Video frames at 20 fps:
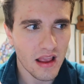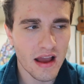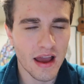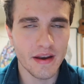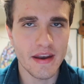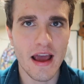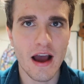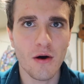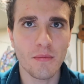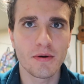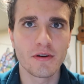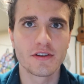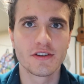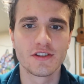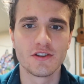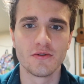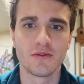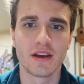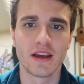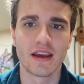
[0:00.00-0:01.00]
now
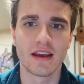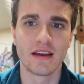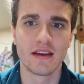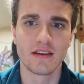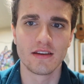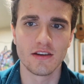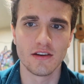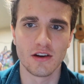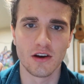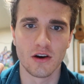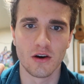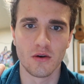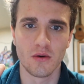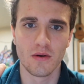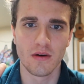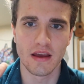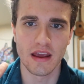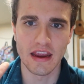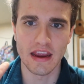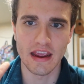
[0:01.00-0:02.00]
pursuing, you
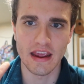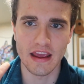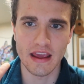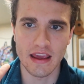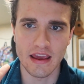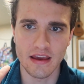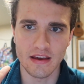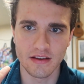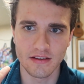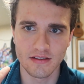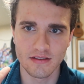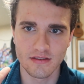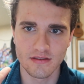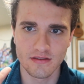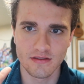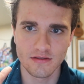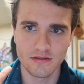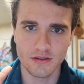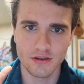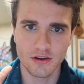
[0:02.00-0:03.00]
know, a
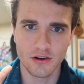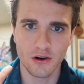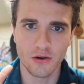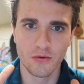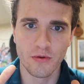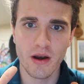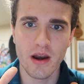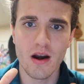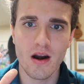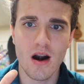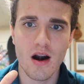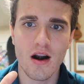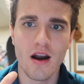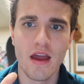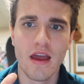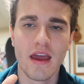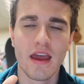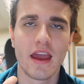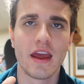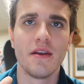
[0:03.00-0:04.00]

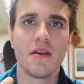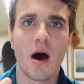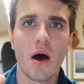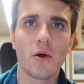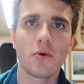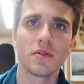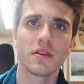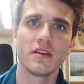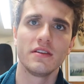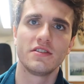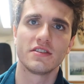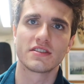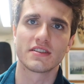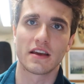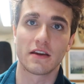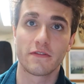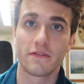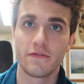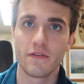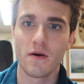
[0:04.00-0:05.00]
career in not only just
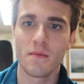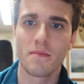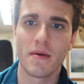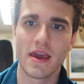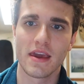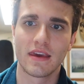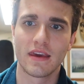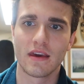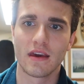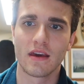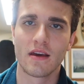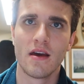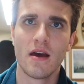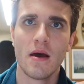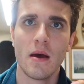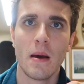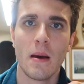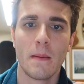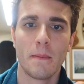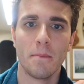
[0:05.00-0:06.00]
like filmmaking,
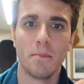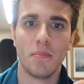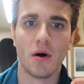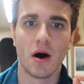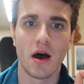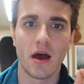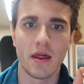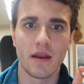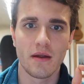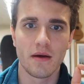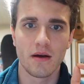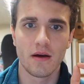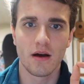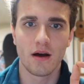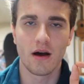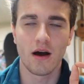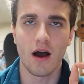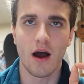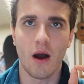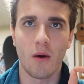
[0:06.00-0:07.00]
but
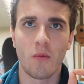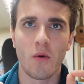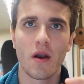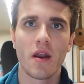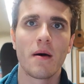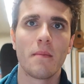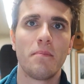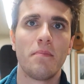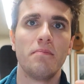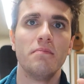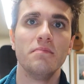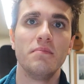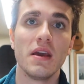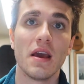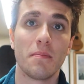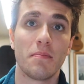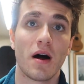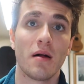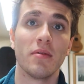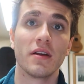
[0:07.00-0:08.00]
I want to
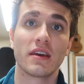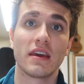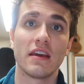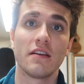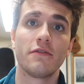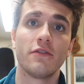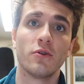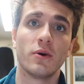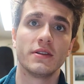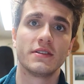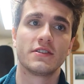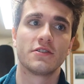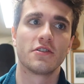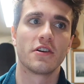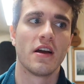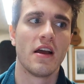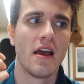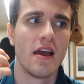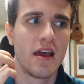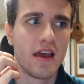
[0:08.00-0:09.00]
be a public influencer.